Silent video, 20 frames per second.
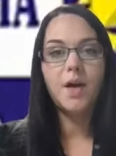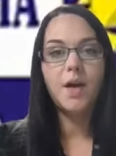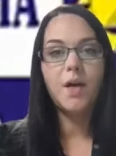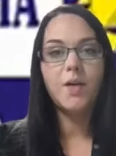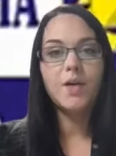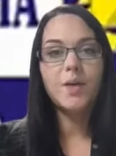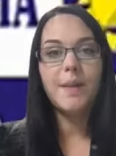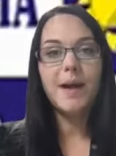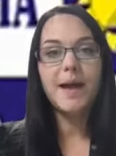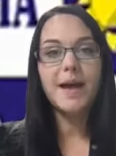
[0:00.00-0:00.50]

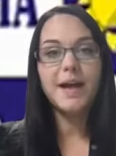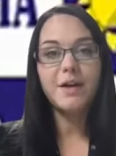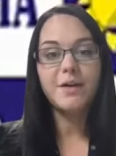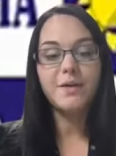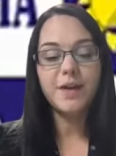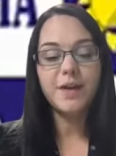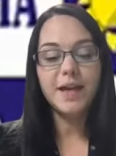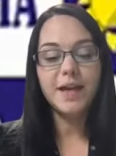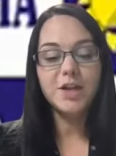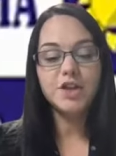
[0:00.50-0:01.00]
On the back
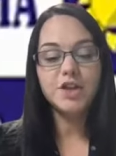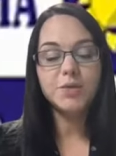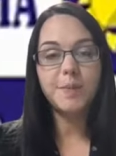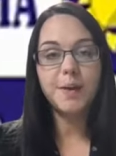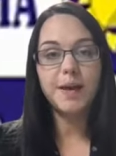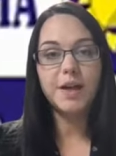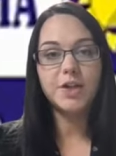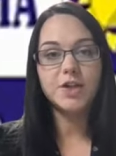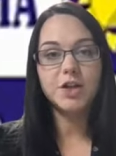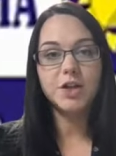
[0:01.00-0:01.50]
of each
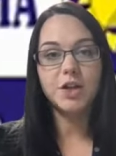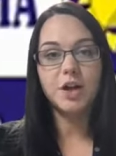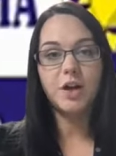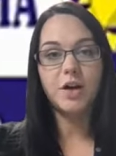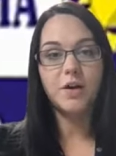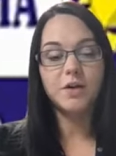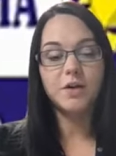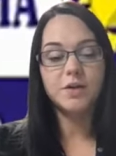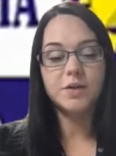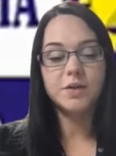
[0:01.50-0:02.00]
picture
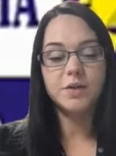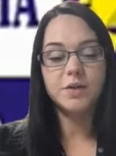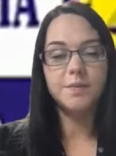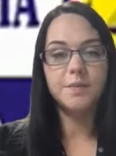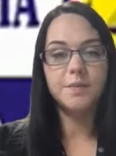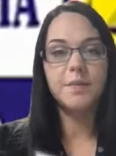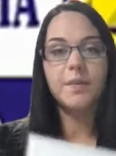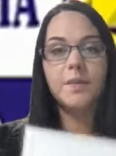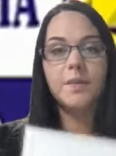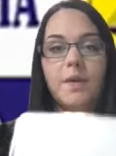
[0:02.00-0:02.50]
card,
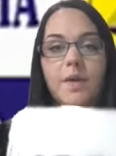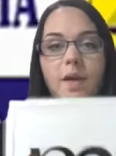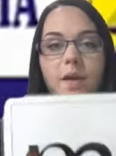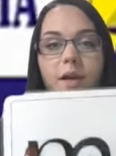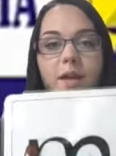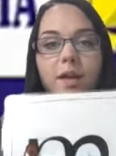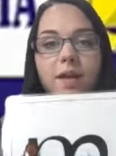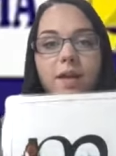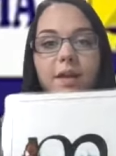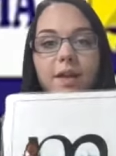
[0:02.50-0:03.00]

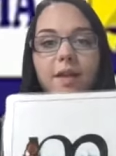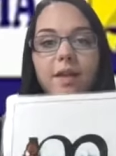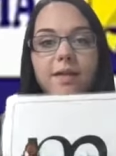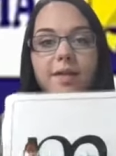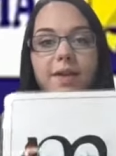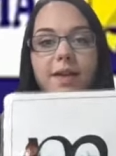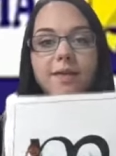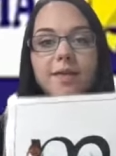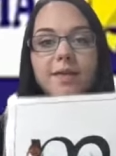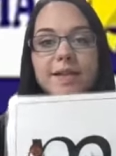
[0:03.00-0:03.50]

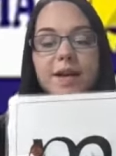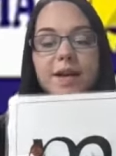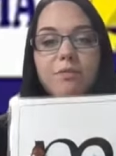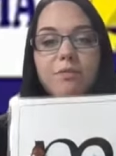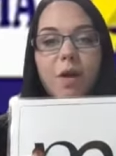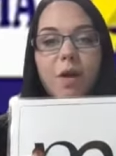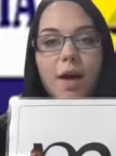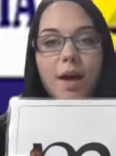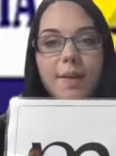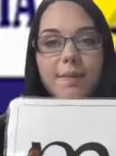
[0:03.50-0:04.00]
there is a
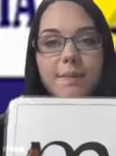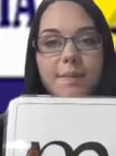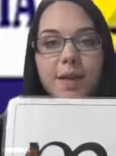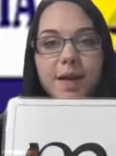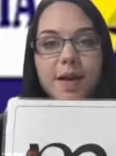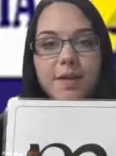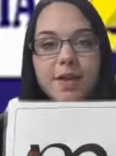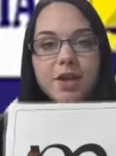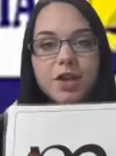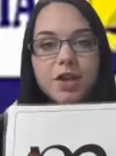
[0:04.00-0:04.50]
rhyme
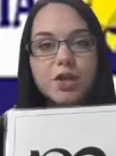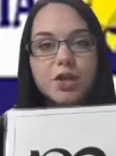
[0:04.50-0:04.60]
that